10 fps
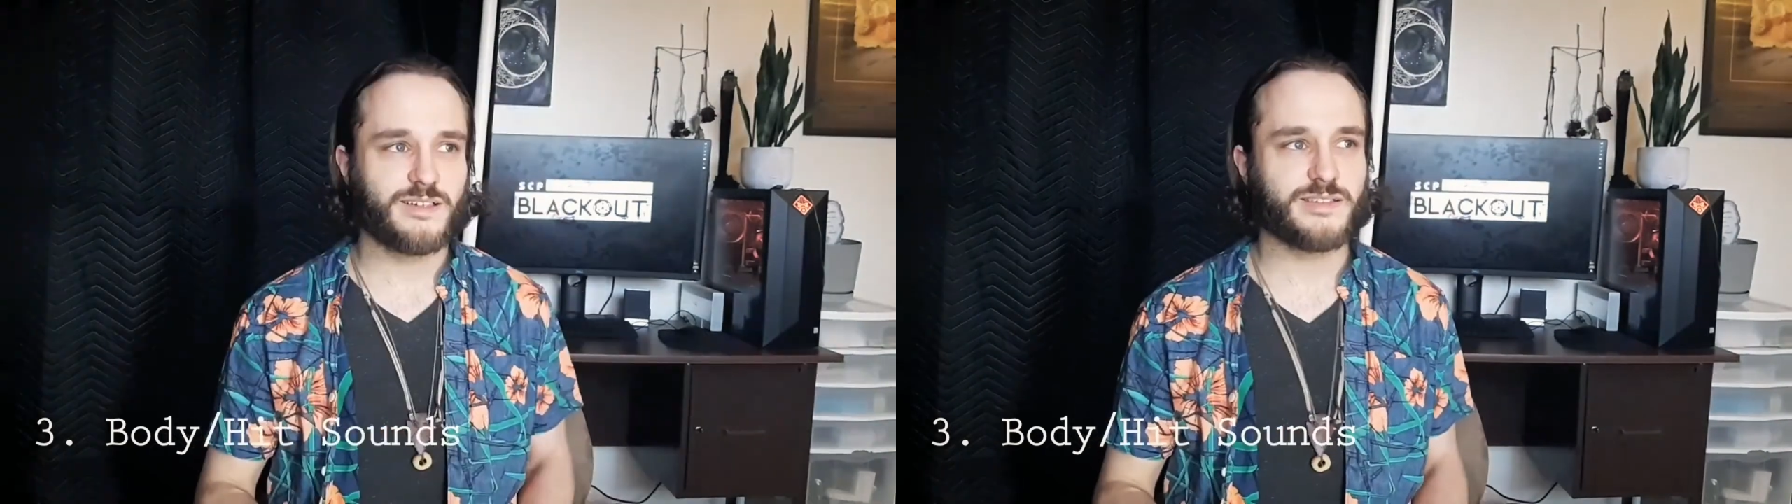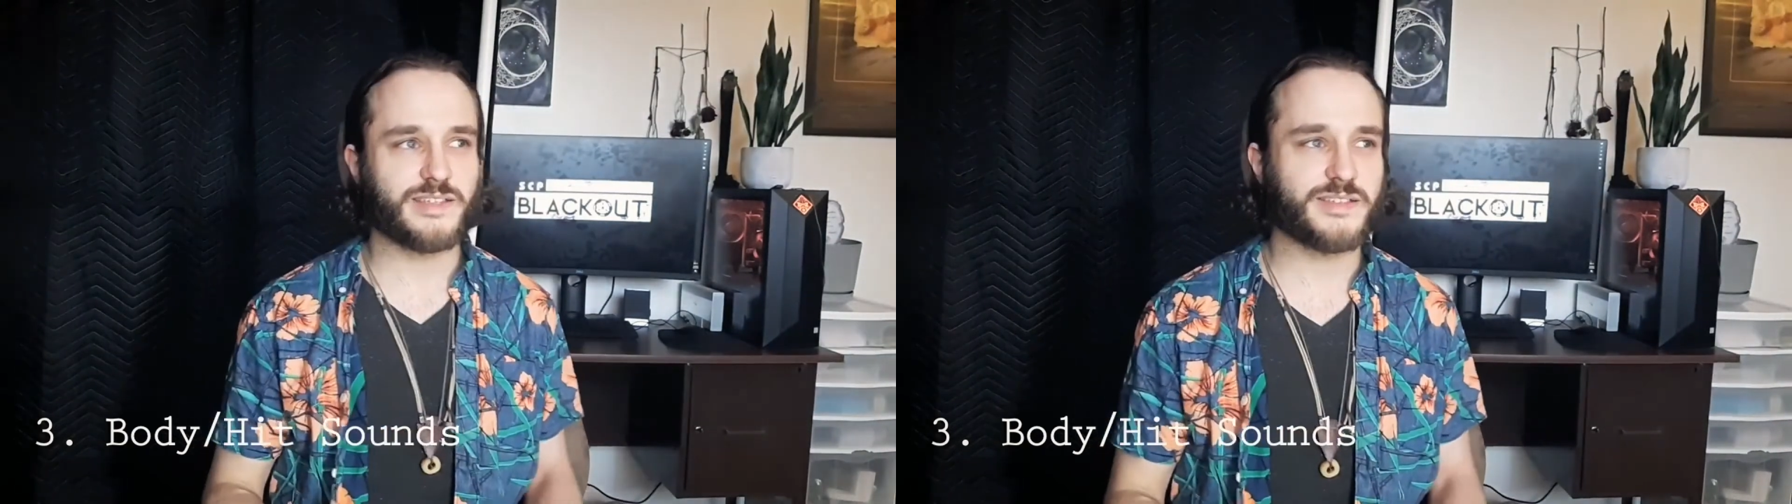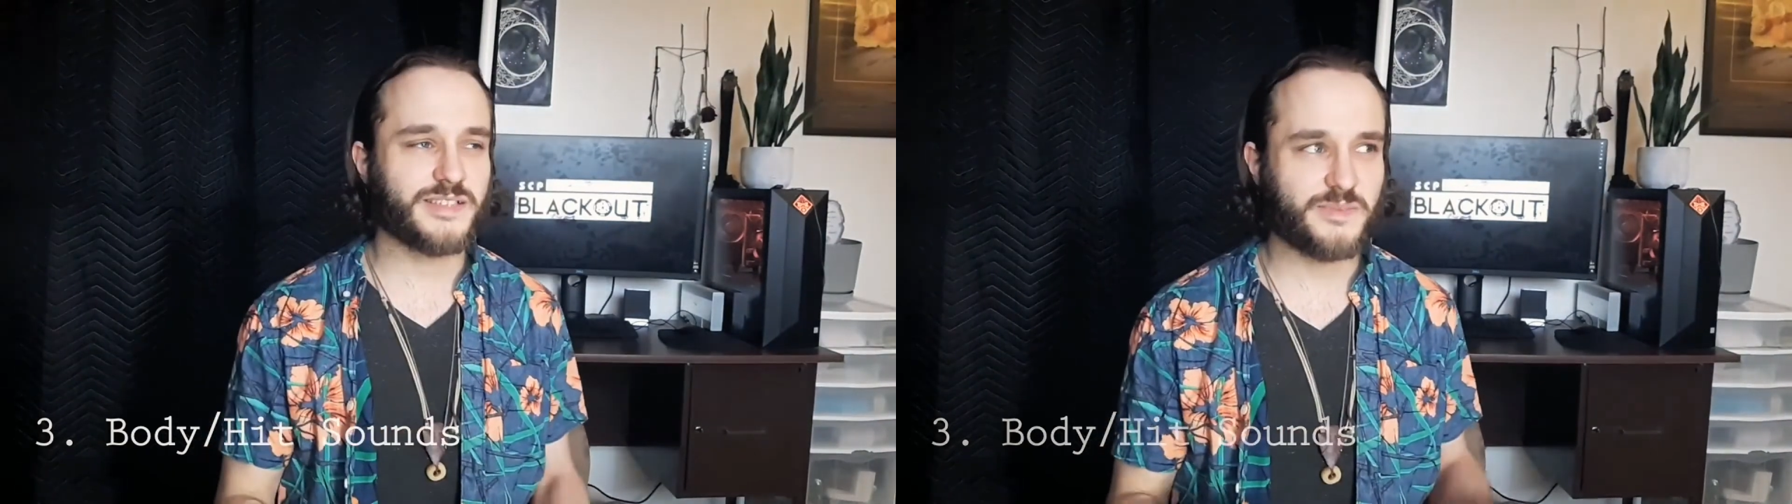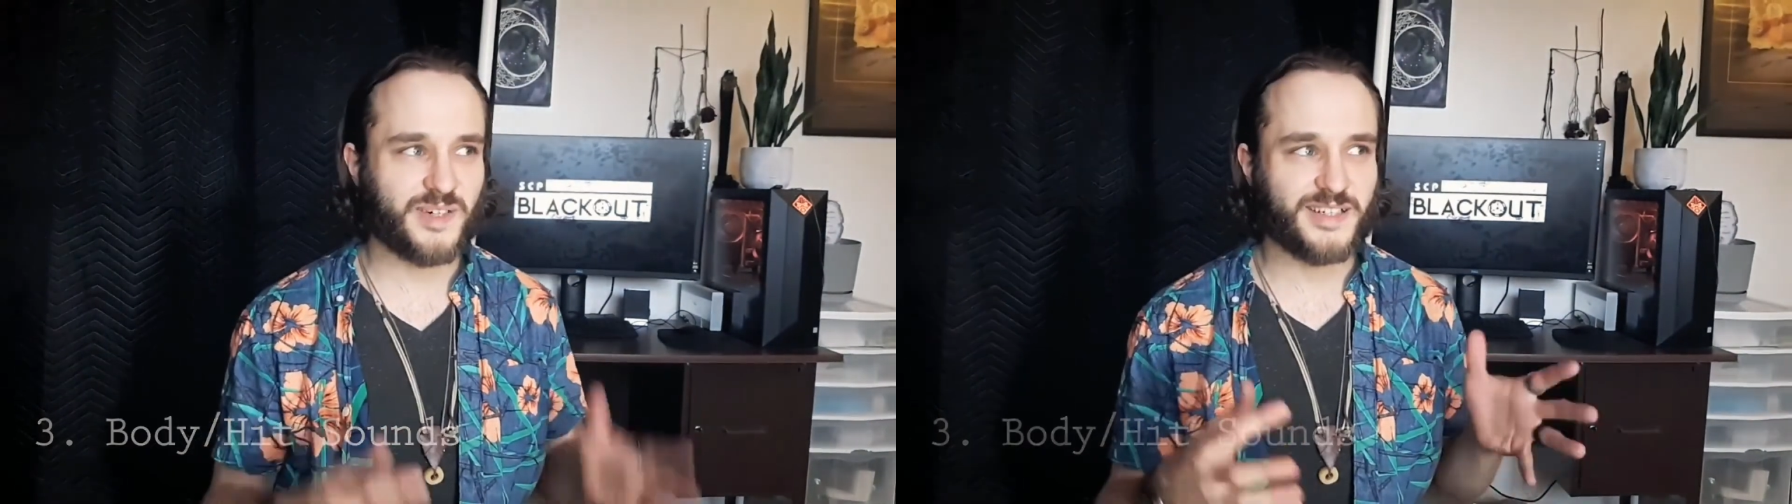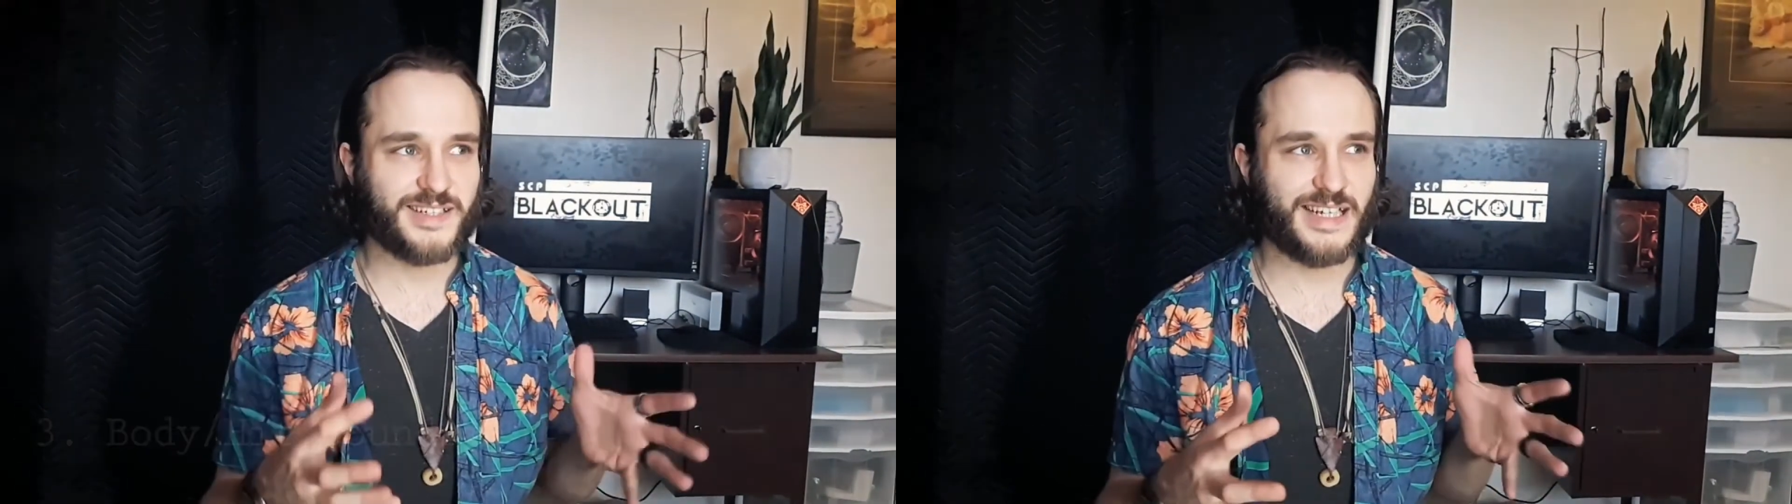Now this is
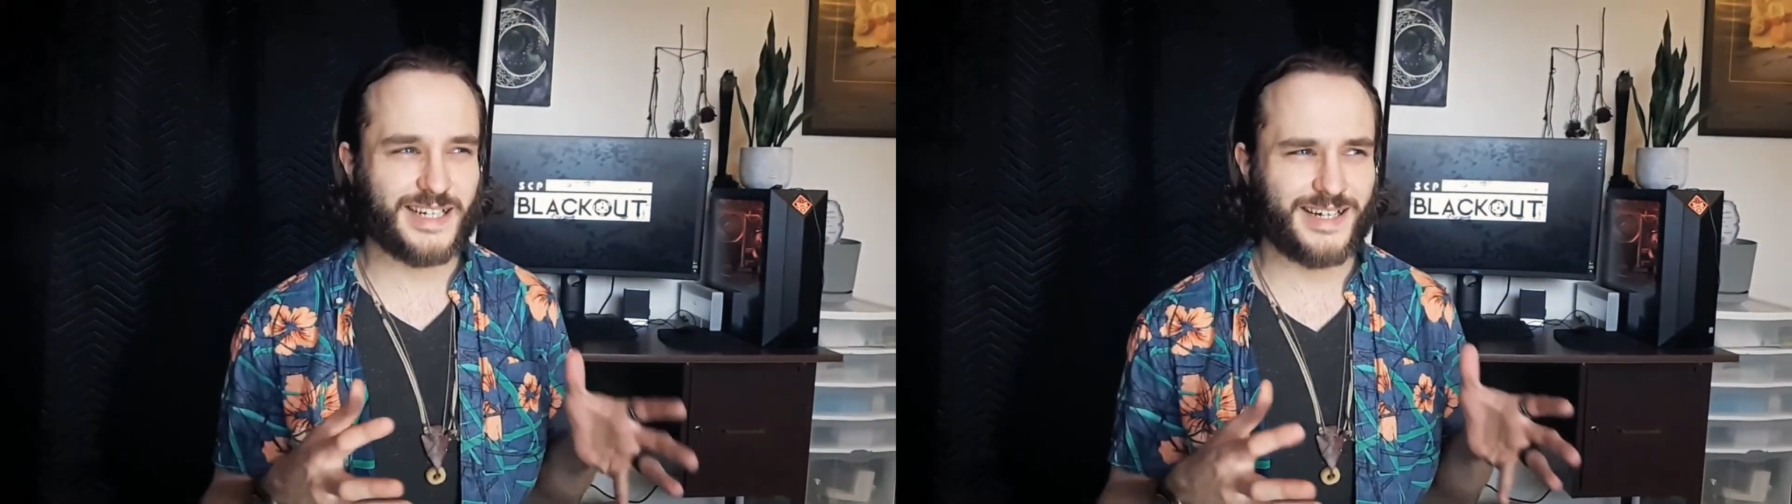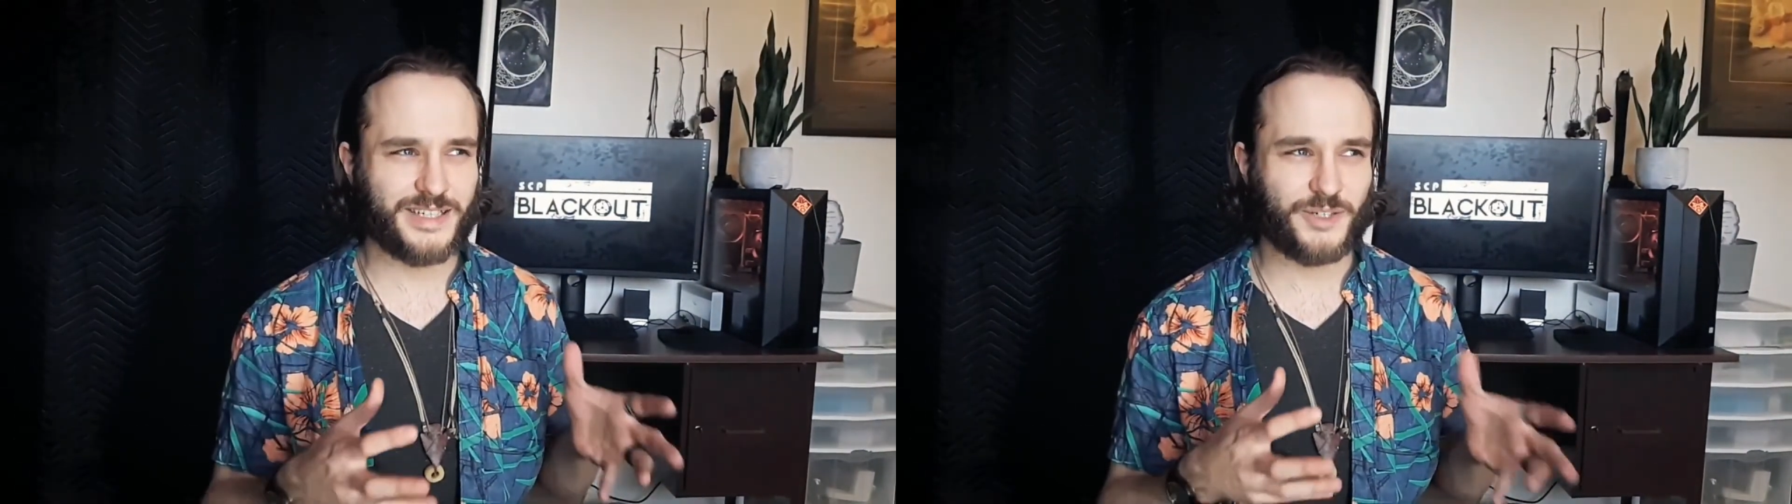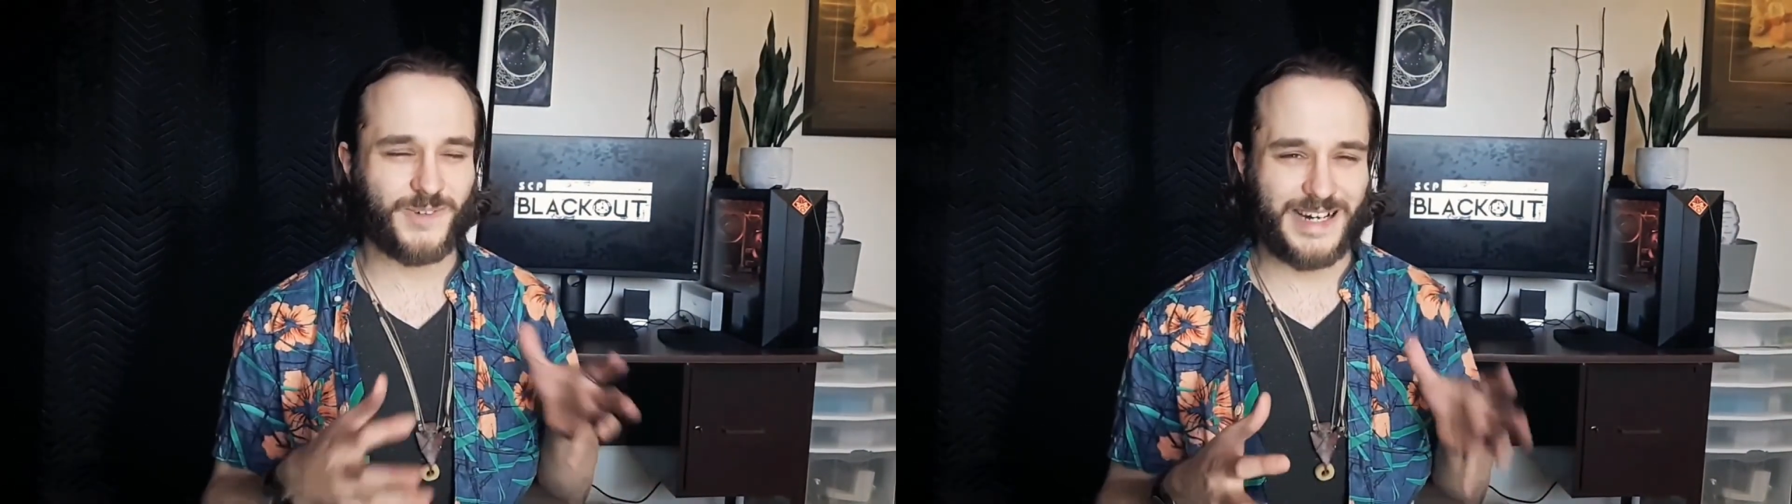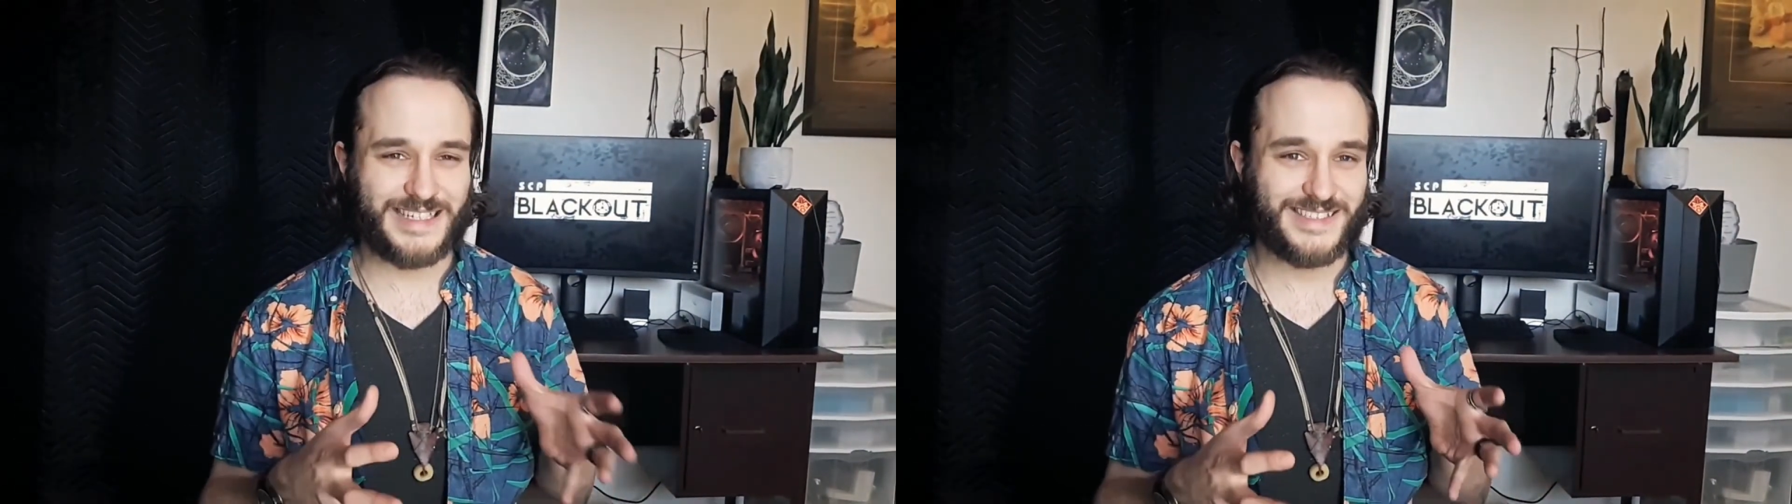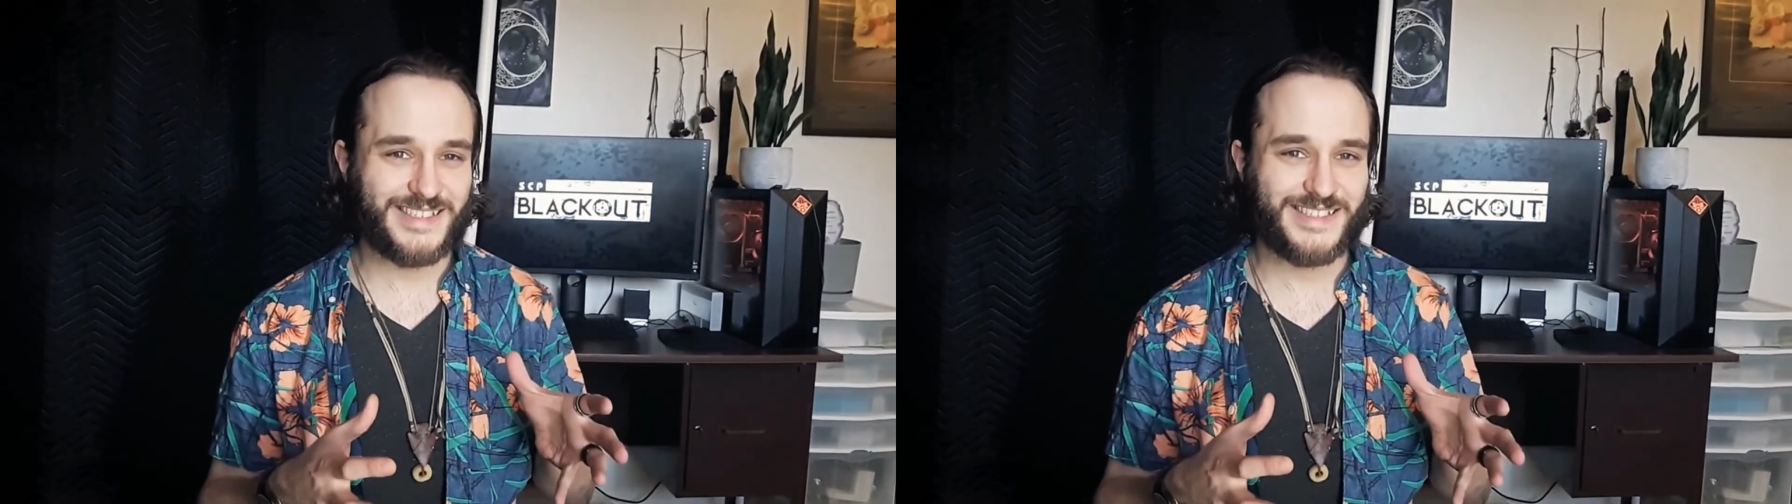where it can get kind of
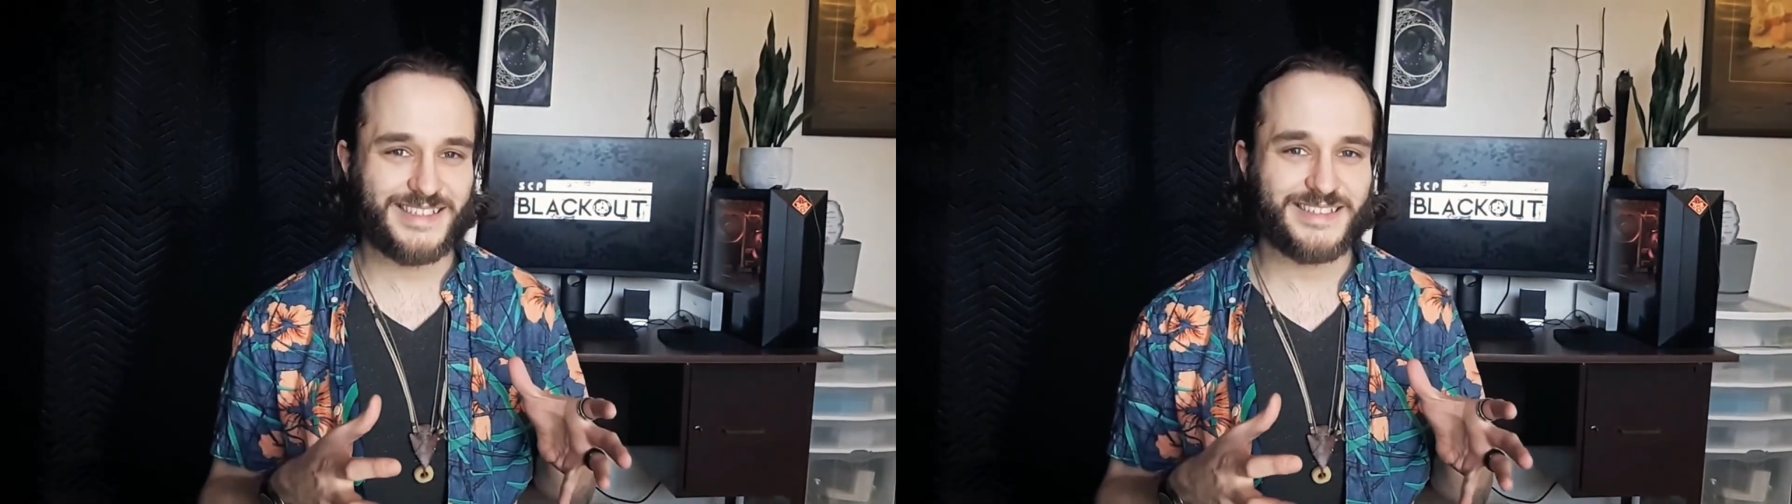crazy